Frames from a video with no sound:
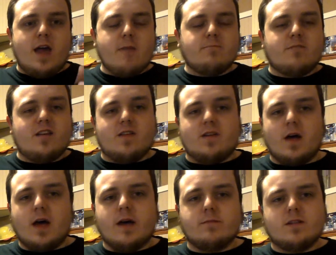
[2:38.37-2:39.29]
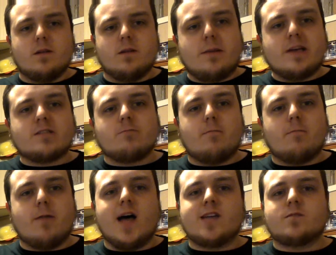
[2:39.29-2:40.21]
empty at times in the best way
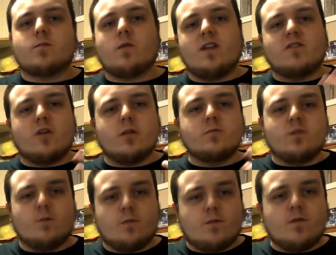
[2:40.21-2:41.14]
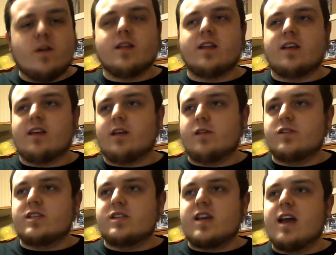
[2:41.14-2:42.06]
possible. In terms of feeling, you
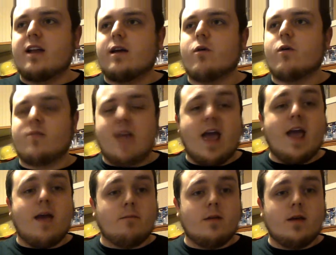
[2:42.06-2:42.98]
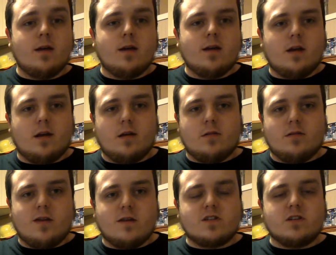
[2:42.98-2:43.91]
just kind of go, damn,
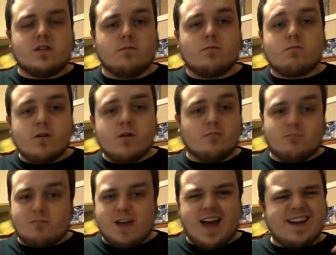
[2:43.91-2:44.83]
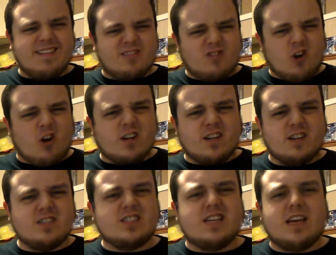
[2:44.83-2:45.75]
there's some real kind of
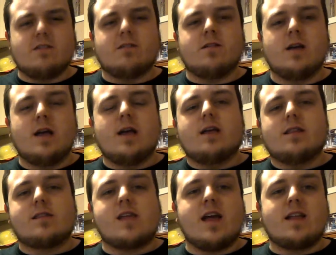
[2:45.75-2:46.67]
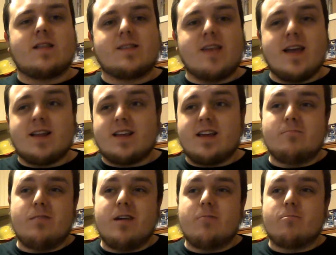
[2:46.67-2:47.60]
darkness here that
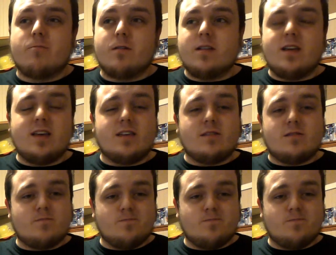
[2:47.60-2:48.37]
can be really